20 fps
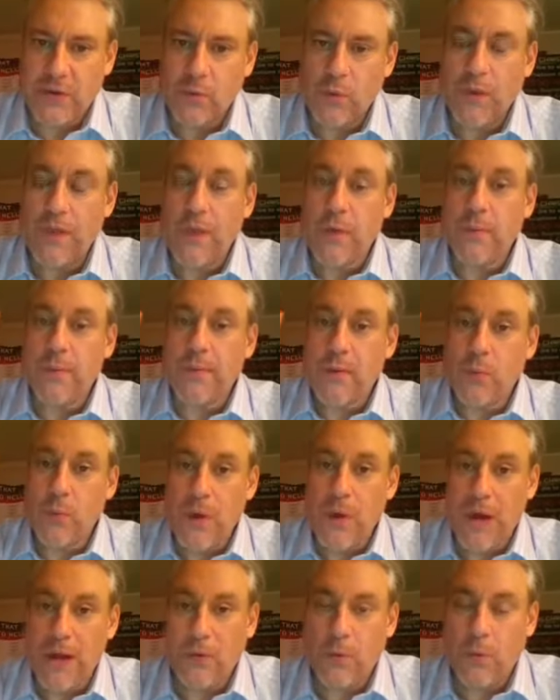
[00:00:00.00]
where there will be
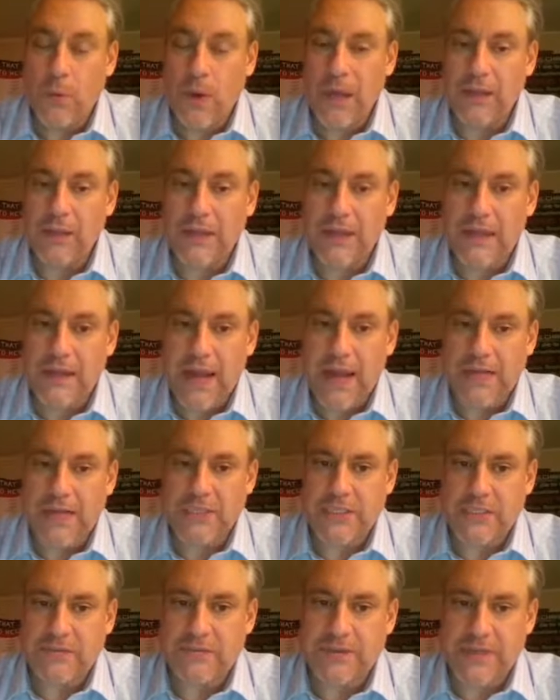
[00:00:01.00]
wailing and
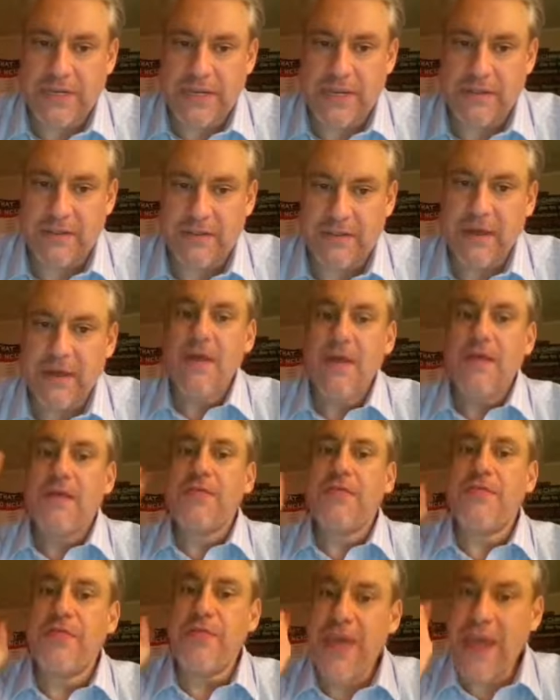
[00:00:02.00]
gnashing of teeth.
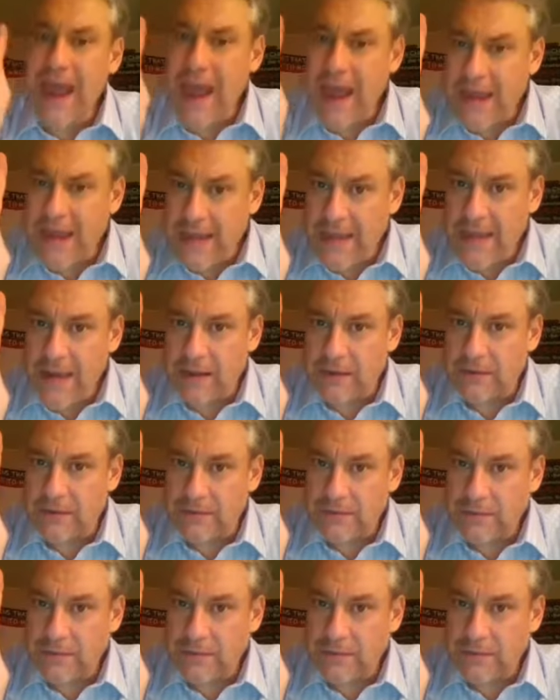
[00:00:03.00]
Then,